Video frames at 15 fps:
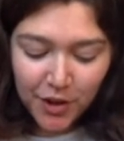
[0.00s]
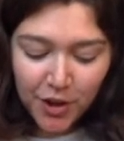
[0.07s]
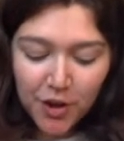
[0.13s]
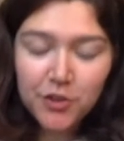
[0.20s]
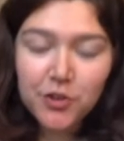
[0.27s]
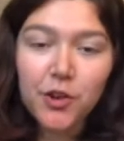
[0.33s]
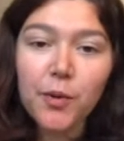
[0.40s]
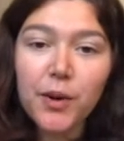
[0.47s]

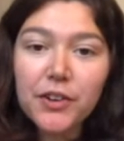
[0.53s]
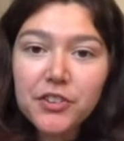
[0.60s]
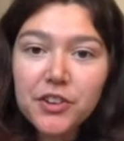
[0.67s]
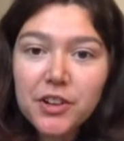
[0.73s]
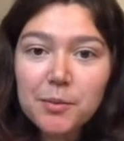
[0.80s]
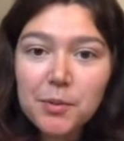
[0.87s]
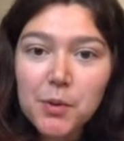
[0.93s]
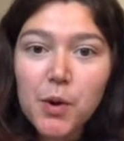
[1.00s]
So question
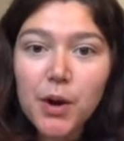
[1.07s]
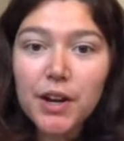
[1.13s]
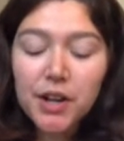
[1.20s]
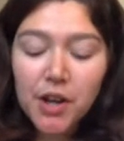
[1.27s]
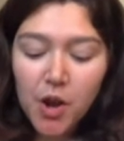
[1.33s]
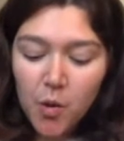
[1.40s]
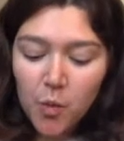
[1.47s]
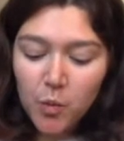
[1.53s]
number 1,
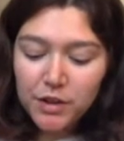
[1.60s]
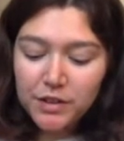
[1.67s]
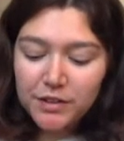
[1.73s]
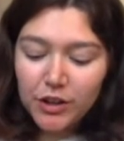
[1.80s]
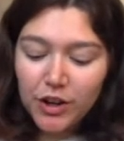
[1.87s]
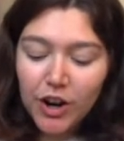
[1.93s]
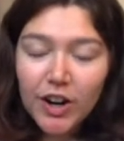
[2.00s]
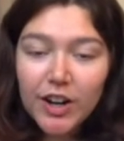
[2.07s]
what is
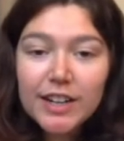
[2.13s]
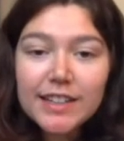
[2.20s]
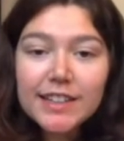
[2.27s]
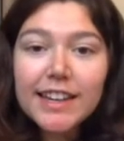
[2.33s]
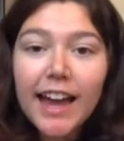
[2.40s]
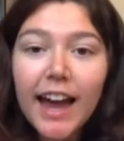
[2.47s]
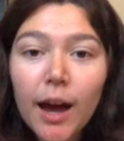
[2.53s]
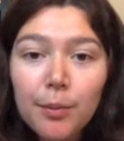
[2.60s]
currently
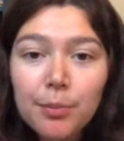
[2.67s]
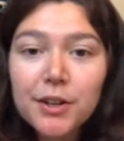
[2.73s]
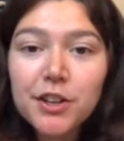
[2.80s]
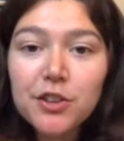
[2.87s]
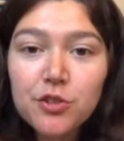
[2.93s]
happening